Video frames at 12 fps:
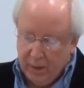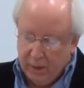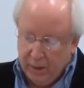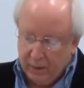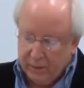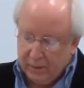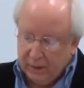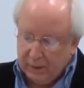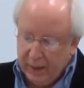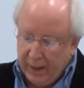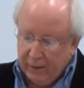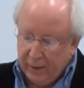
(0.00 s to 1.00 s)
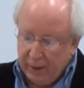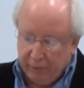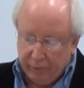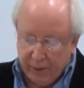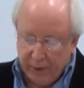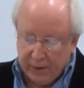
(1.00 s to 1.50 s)
It is the light that
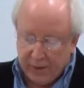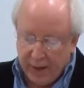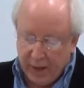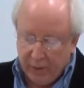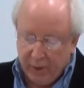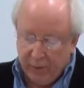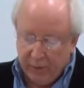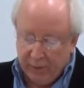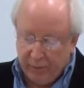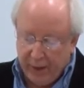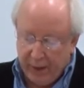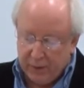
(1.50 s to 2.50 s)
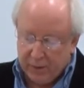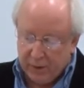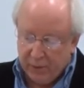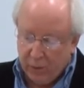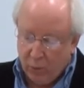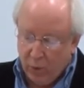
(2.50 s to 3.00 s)
floods out of the face
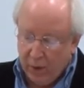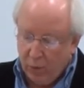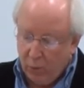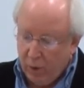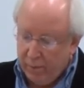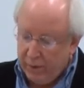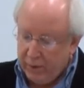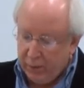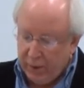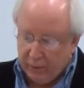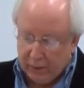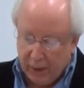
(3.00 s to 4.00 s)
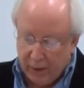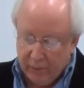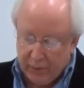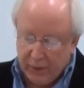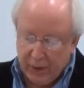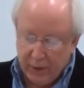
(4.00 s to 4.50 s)
of the one woman you have
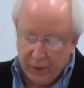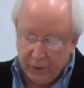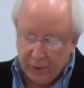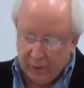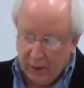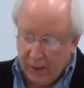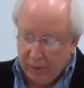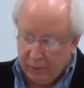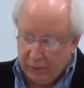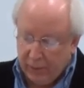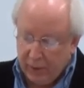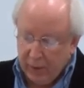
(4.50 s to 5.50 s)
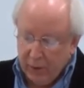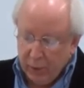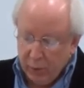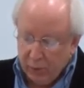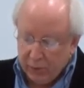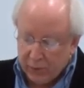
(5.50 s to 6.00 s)
loved in your life,
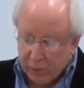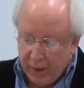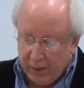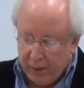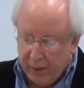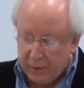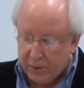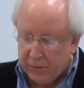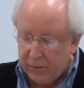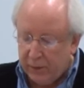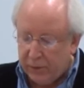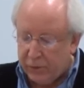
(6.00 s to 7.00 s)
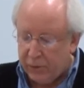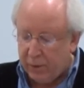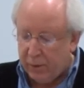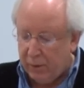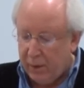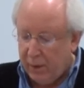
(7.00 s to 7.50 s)
whose radiance fills
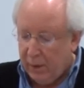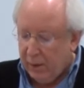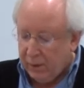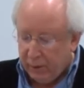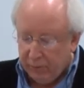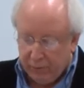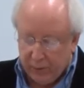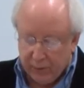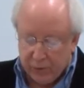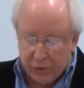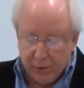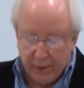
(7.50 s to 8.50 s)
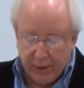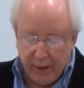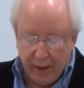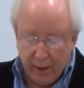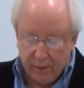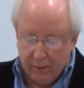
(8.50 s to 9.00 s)
you, then fills you
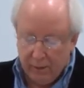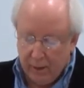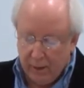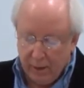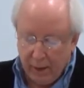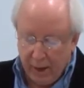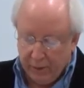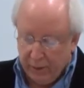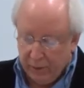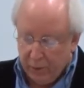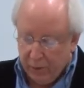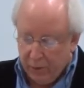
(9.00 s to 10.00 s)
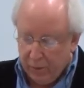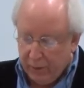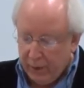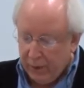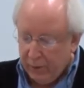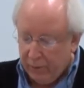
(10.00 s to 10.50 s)
again, and in
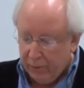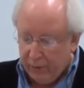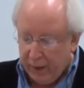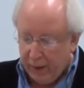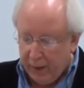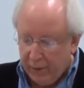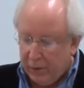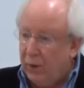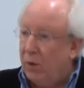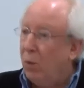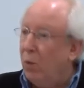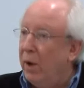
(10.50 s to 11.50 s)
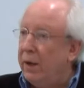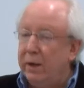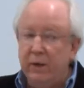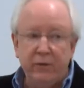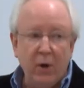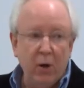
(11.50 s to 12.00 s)
whom you find what
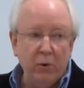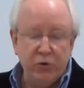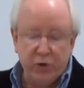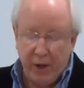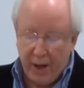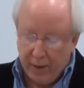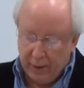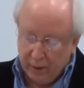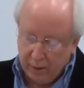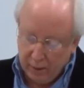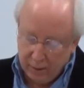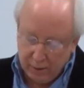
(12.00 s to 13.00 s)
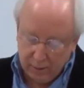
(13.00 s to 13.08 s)
is oceanic.